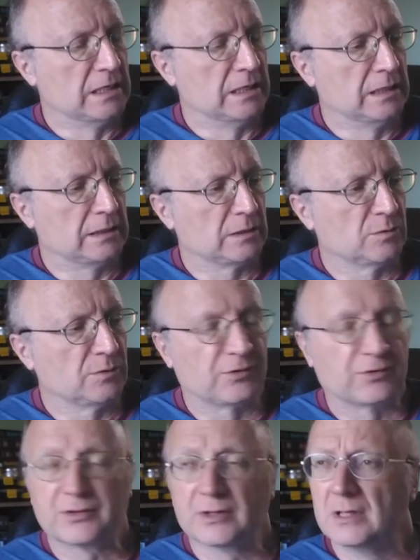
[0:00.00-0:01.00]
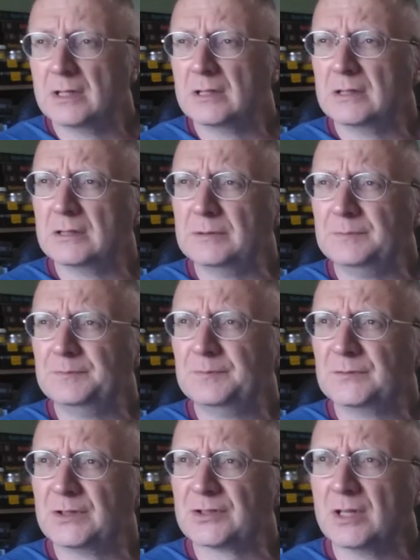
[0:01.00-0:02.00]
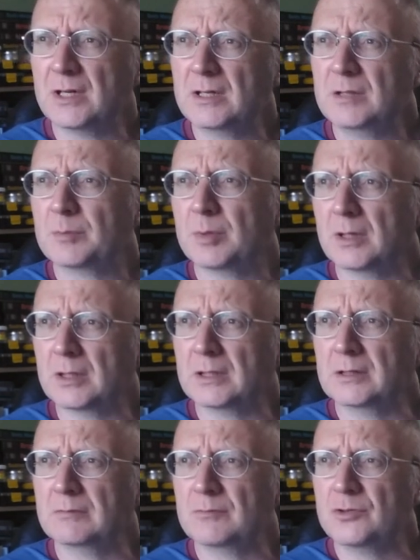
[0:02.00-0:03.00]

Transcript: And it was designed by